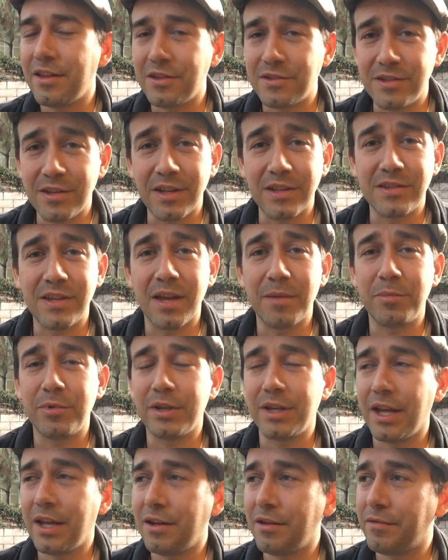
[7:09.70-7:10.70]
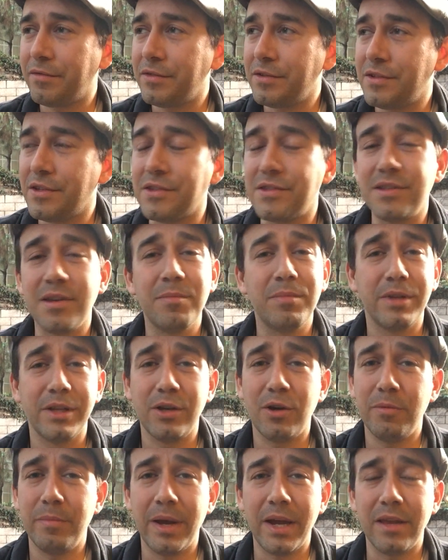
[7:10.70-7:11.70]
this is an example again of just
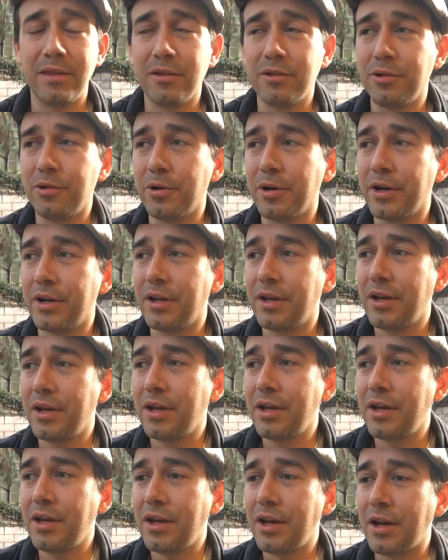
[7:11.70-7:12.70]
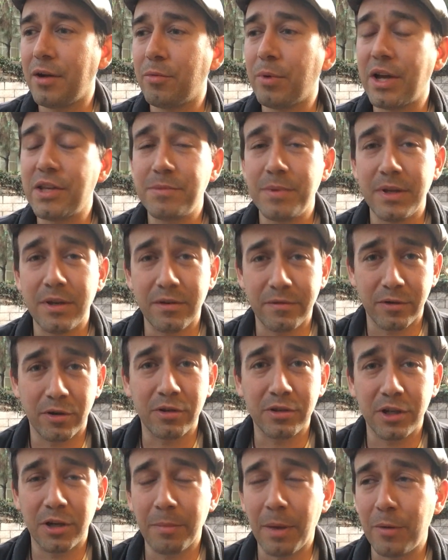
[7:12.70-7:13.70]
simply obeying the Lord. It reminds me of
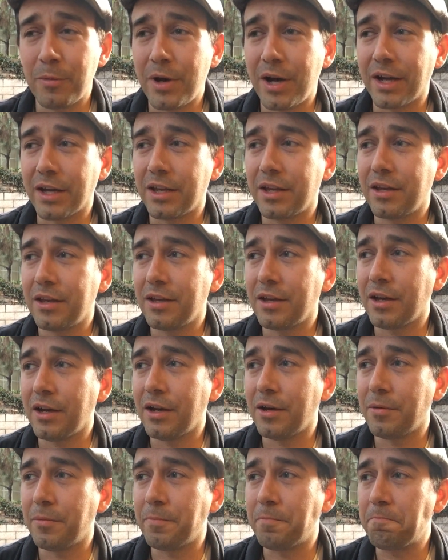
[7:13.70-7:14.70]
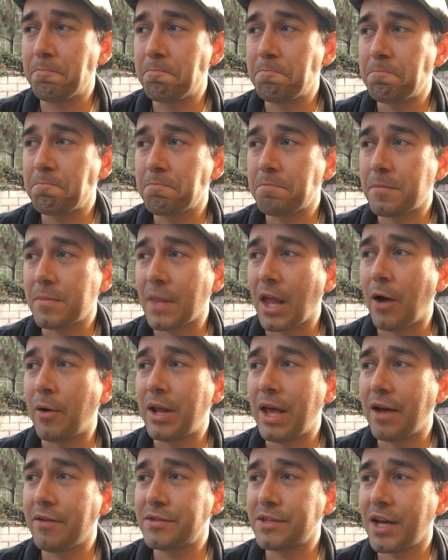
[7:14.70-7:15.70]
earlier in my walk. I
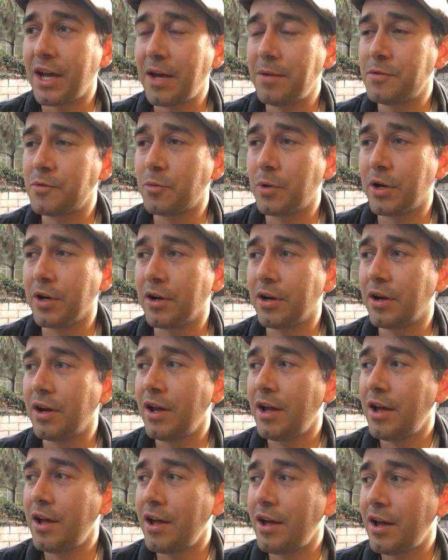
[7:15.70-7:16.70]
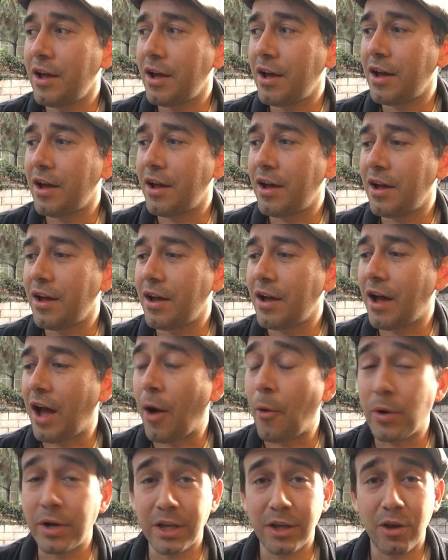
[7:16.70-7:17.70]
would have times where
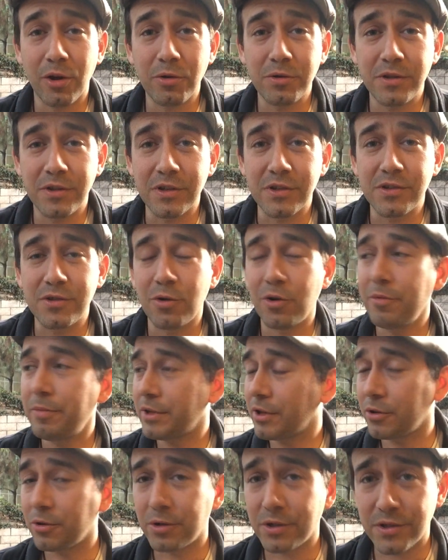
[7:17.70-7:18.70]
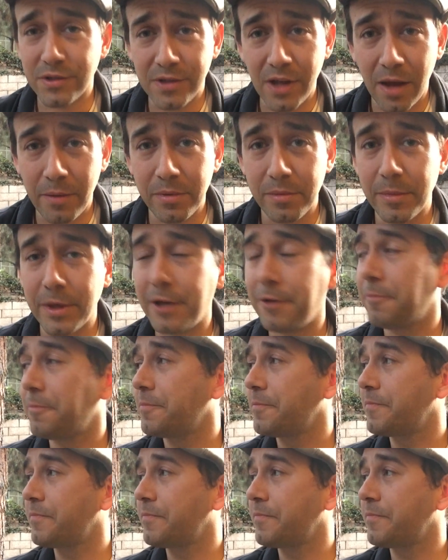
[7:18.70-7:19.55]
I want to go to the store, but the Lord's stopping me.